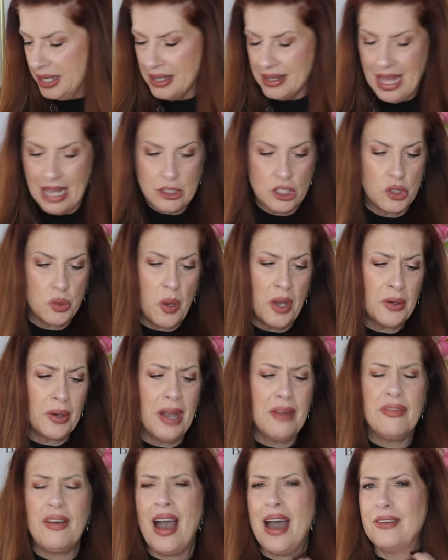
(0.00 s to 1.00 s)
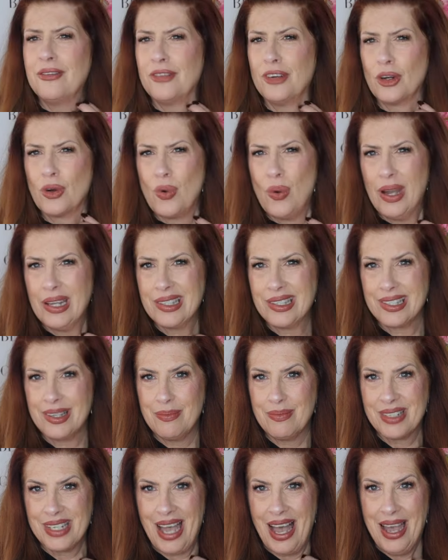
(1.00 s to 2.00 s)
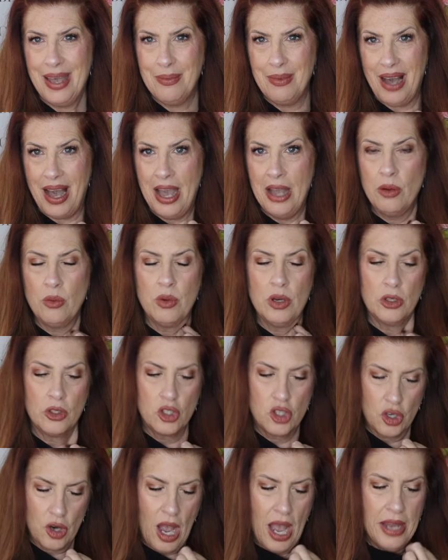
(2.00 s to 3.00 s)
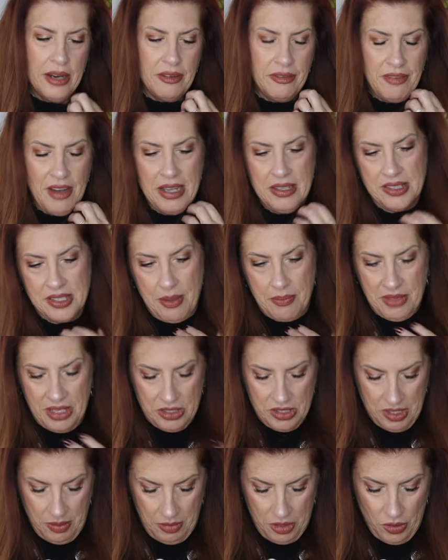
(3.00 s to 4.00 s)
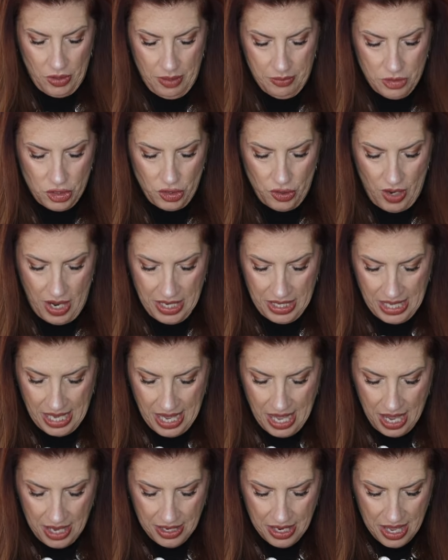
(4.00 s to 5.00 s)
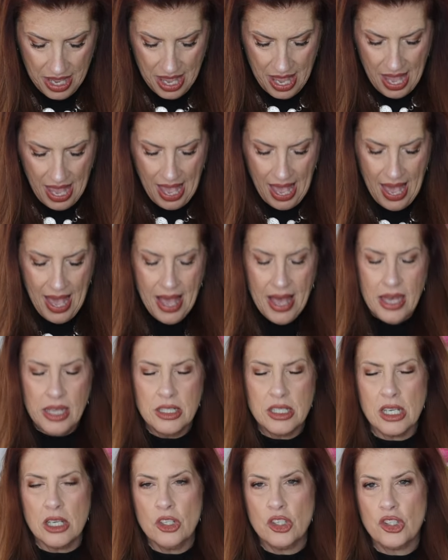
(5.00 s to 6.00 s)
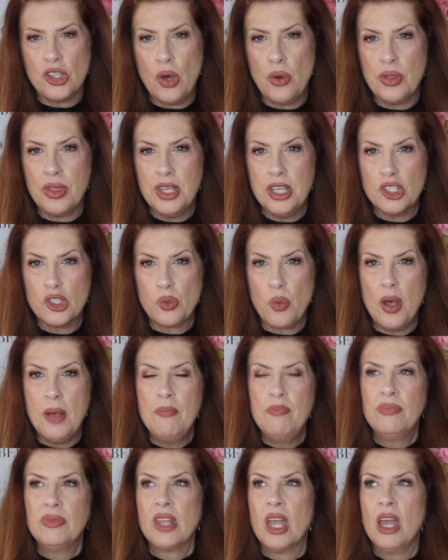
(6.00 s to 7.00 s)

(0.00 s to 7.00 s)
That sweater I've had for quite some time. I will try to find something similar. I'm sure I can. And so this one,